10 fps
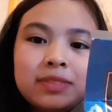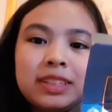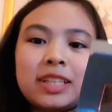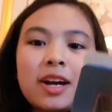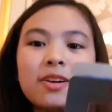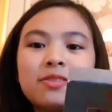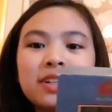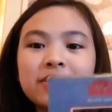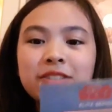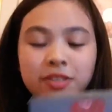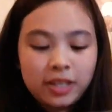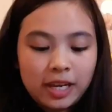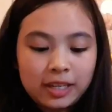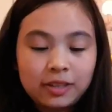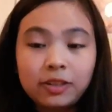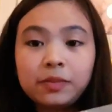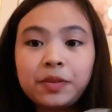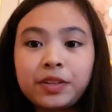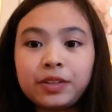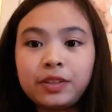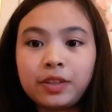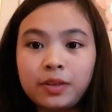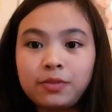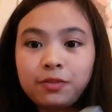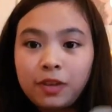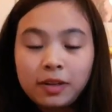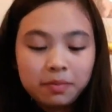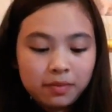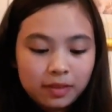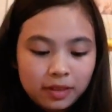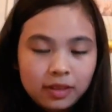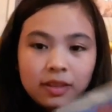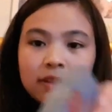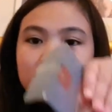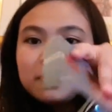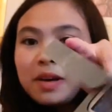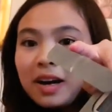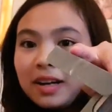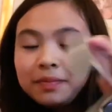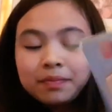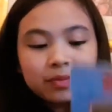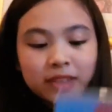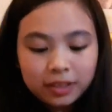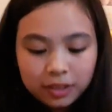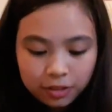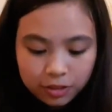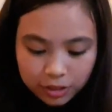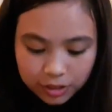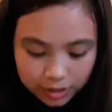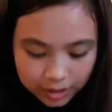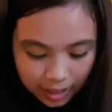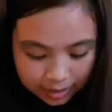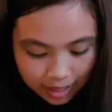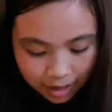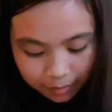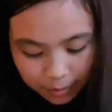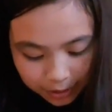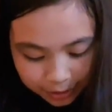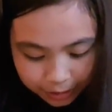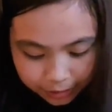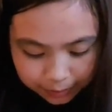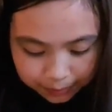So once you can open the front part, you just get out Poe.